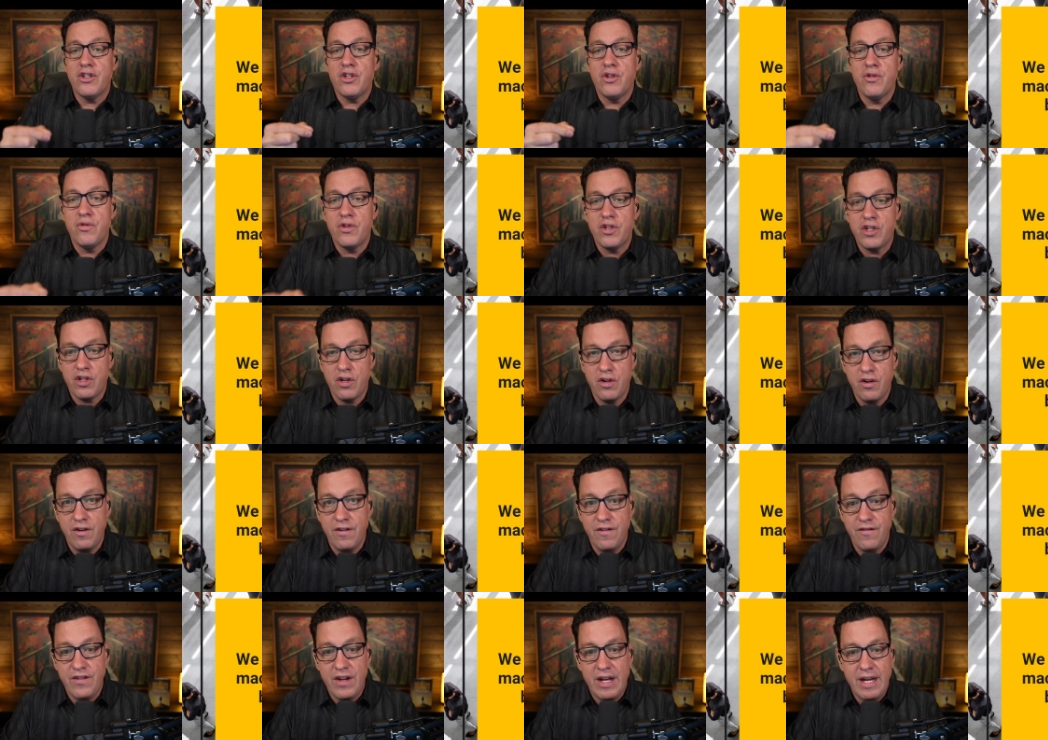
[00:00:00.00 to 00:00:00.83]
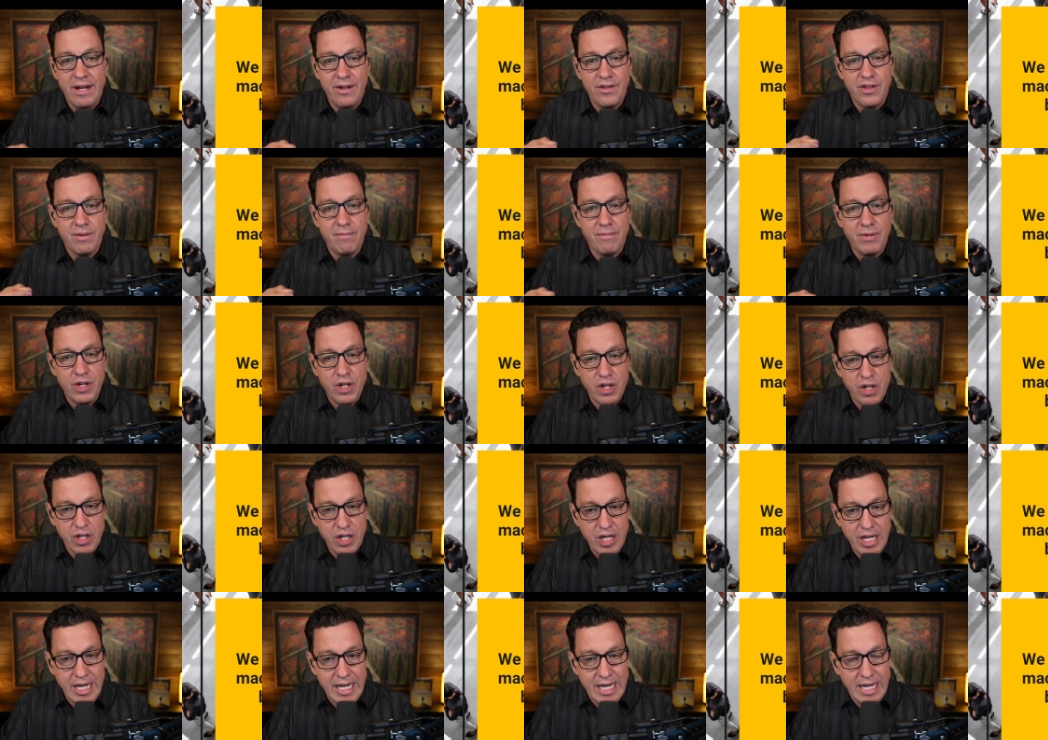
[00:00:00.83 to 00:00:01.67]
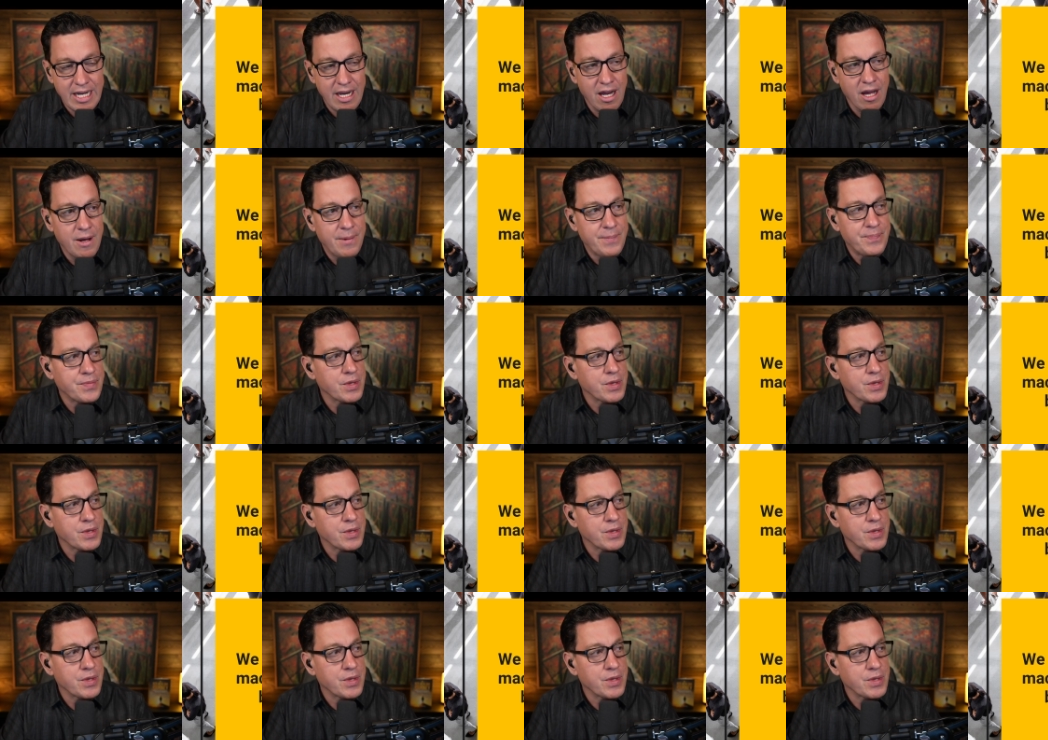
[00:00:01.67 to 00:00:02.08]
to serve the machine,